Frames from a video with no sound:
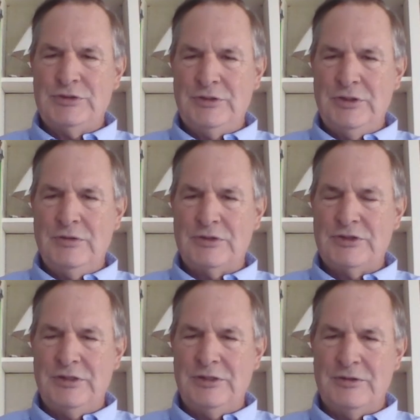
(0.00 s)
what you do is
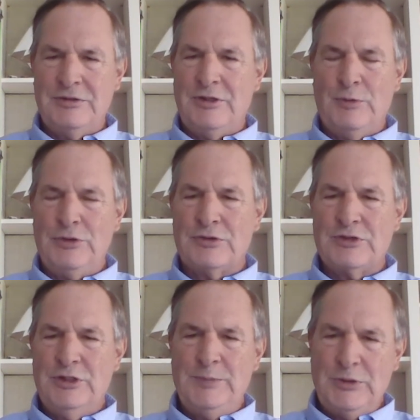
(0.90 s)
when you're
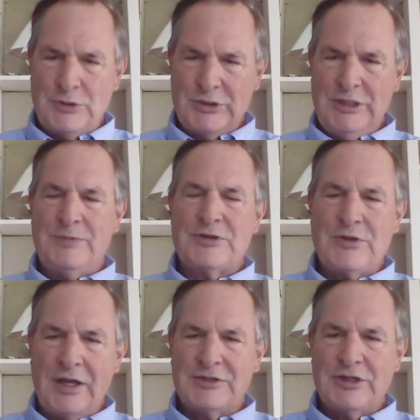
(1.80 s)
sleeping, your deepest
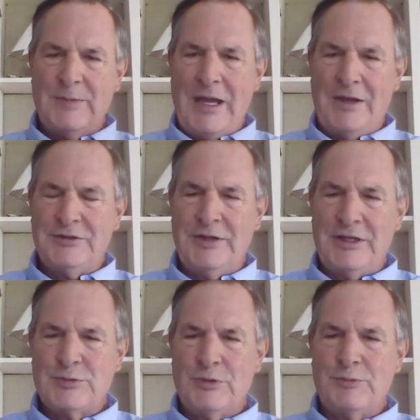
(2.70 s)
thoughts come out, and
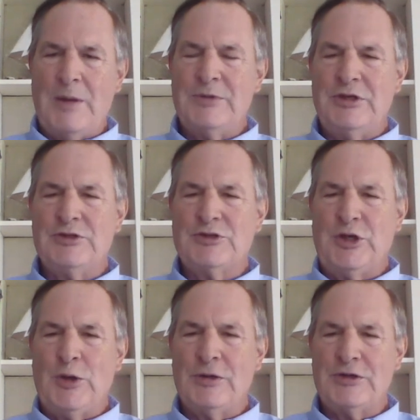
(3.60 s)
that's where probably
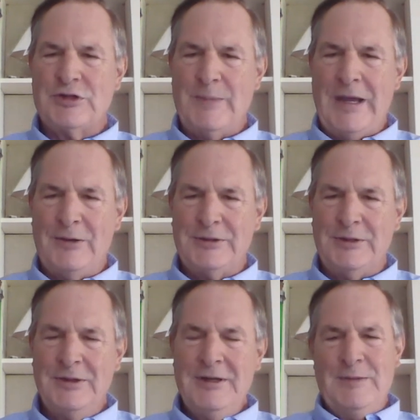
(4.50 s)
insecurities come out
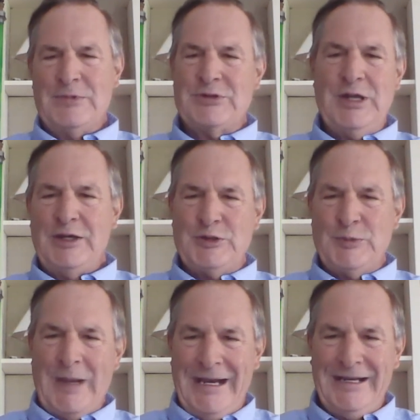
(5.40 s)
and mistakes you
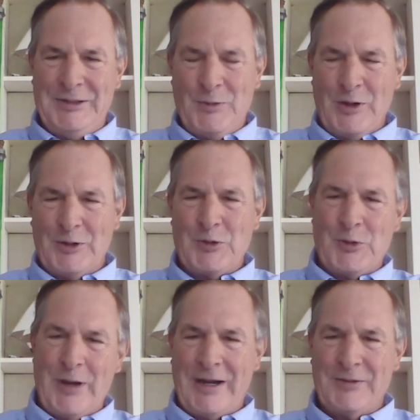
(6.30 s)
made, and you want to go
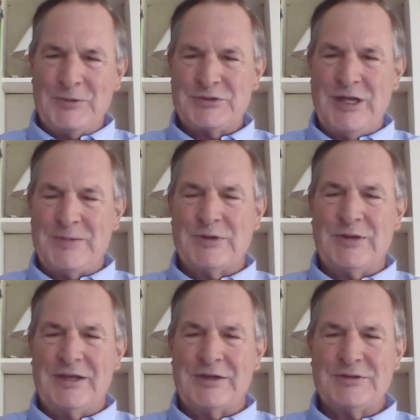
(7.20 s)
correct those types of
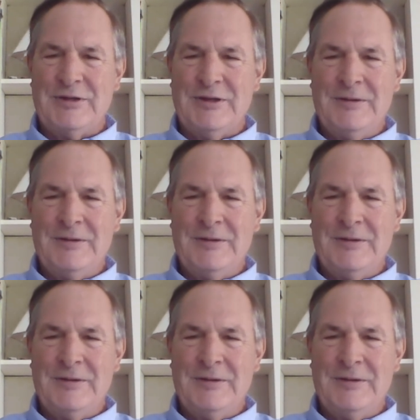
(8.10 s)
things,